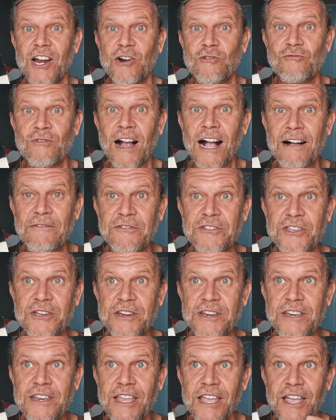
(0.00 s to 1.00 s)
rather
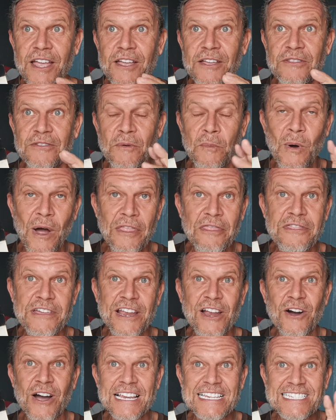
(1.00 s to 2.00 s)
than the one
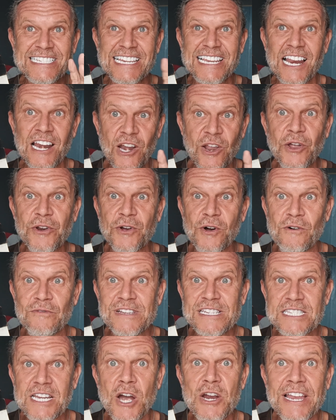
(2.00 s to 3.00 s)
thing I see a lot of
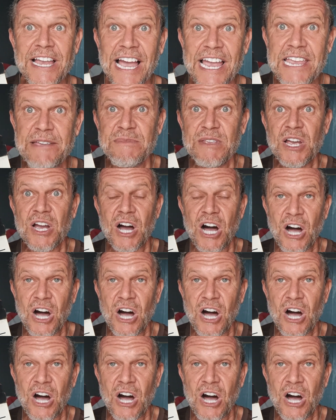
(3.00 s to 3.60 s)
is, okay,